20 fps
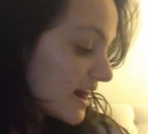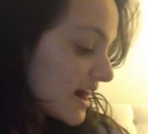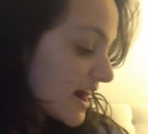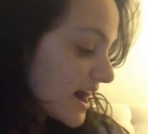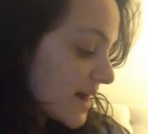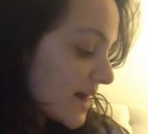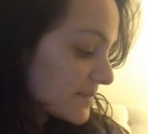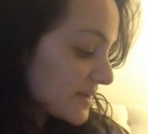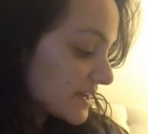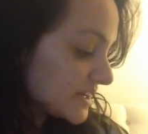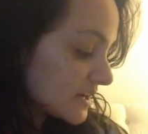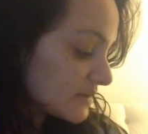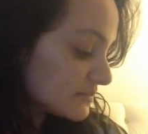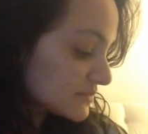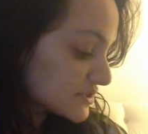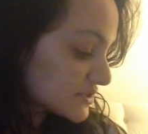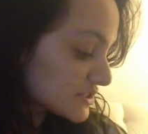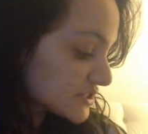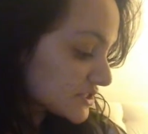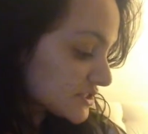
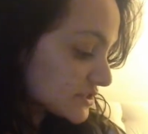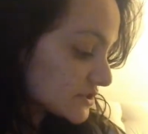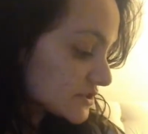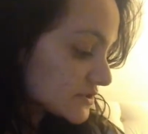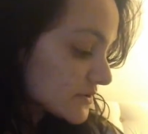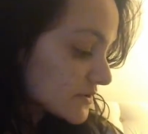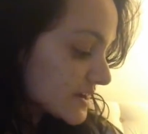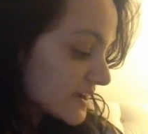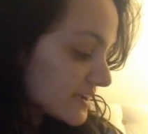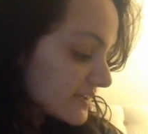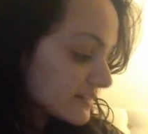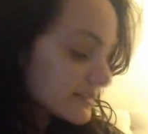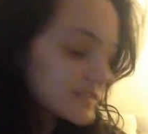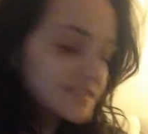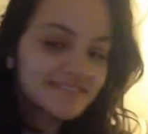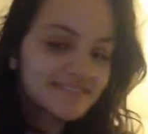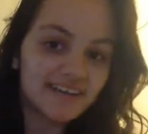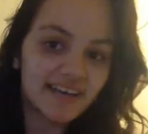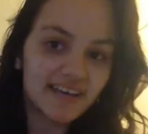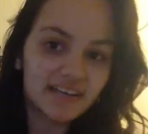Number 2,
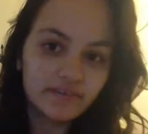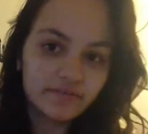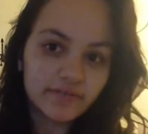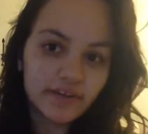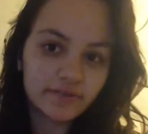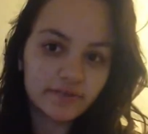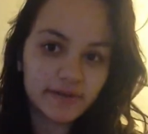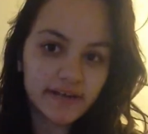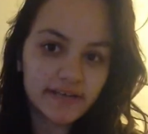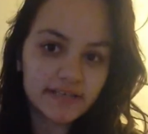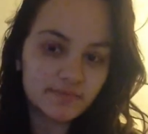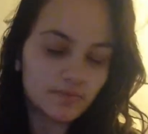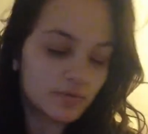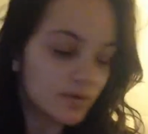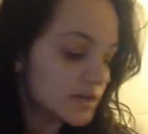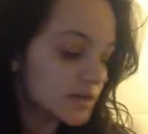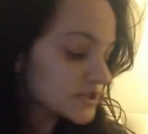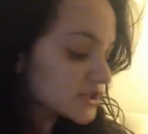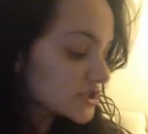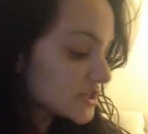this is kind of a random
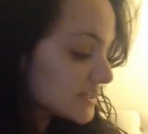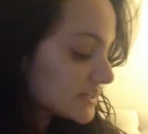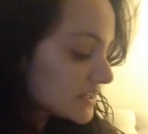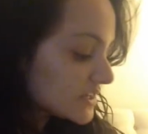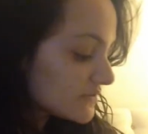question.